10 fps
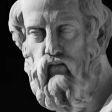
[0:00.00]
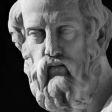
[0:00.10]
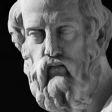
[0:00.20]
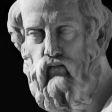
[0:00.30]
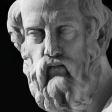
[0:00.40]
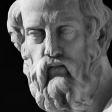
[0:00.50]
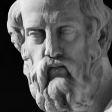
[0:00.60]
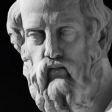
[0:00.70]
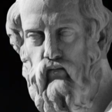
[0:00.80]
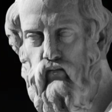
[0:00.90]

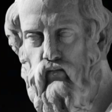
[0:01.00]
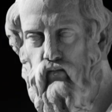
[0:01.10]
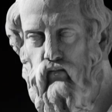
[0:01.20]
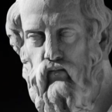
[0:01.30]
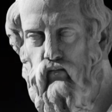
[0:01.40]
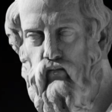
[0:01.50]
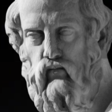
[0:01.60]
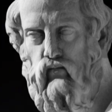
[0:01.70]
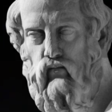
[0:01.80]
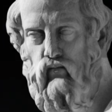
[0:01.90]

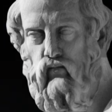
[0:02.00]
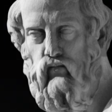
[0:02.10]
No one is speaking in this clip.